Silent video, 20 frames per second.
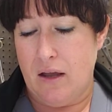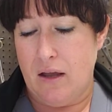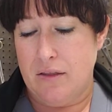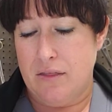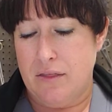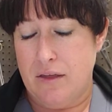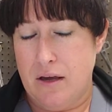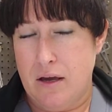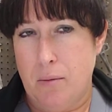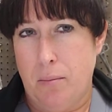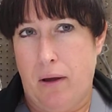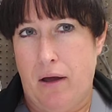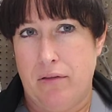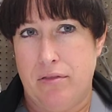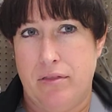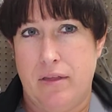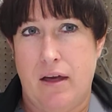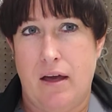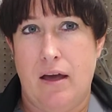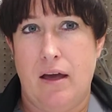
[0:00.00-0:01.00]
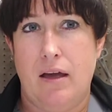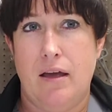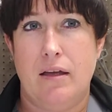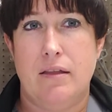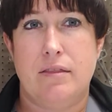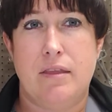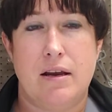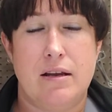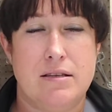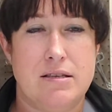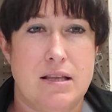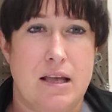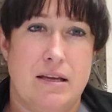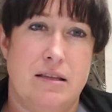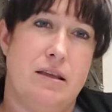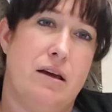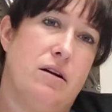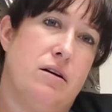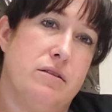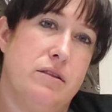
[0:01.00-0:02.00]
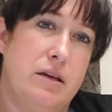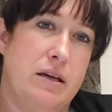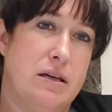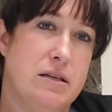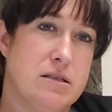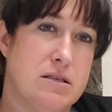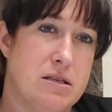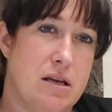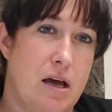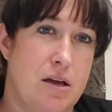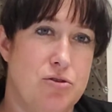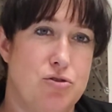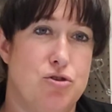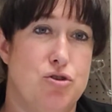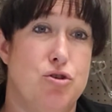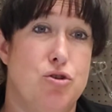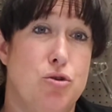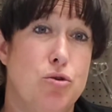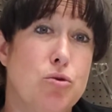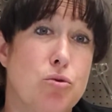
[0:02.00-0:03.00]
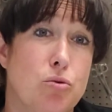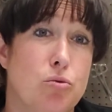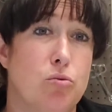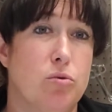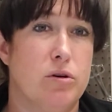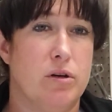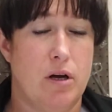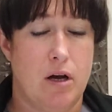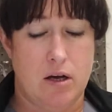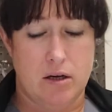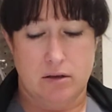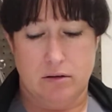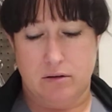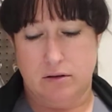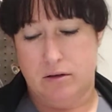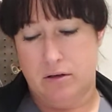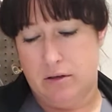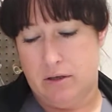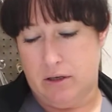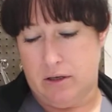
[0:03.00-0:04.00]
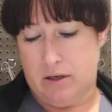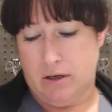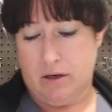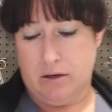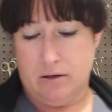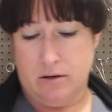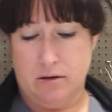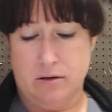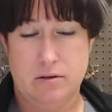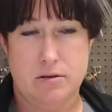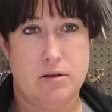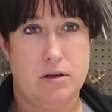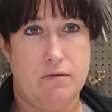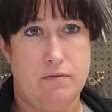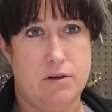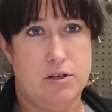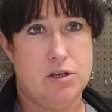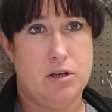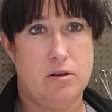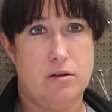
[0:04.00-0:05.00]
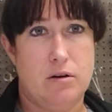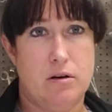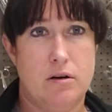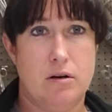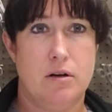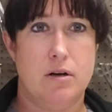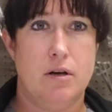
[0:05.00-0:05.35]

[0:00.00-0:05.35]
think about that it's like that on the inside too. We're not cookie cutters of each other.